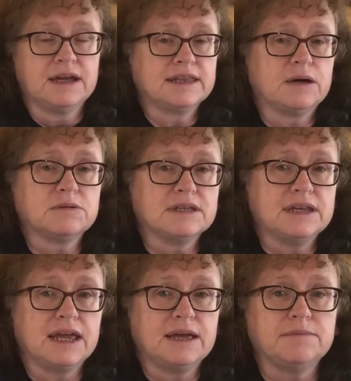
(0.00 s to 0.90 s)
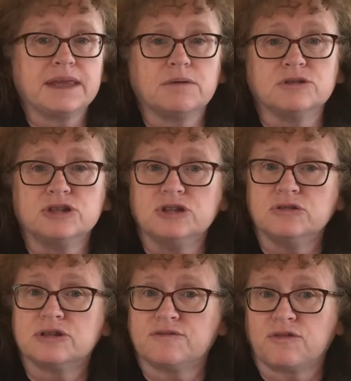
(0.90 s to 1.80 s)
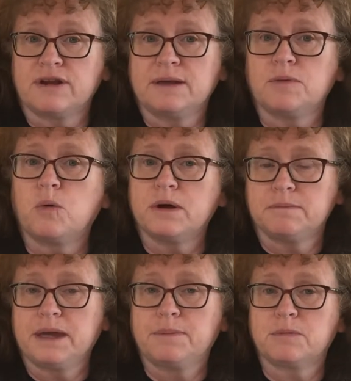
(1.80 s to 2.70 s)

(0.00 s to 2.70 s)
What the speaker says: That was a name that was used for him when people